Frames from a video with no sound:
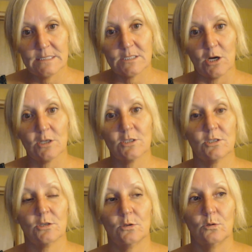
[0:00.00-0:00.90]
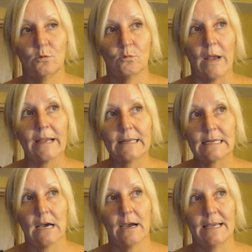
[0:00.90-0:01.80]
start to
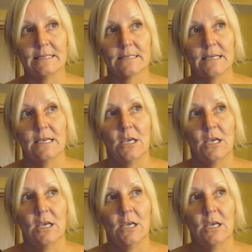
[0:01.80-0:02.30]
recognize